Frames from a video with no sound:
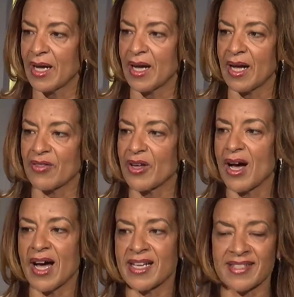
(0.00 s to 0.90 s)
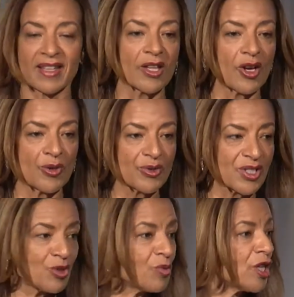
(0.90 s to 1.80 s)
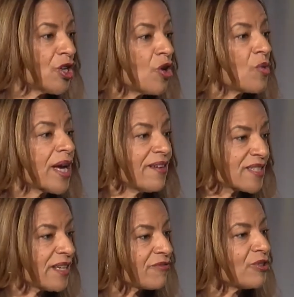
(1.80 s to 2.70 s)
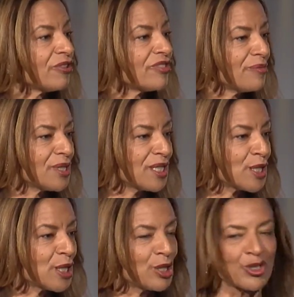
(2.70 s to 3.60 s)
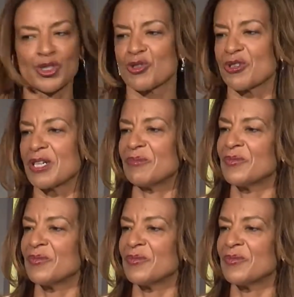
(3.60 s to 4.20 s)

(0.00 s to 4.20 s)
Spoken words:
and the highs and lows, and we know we have several of them in this industry,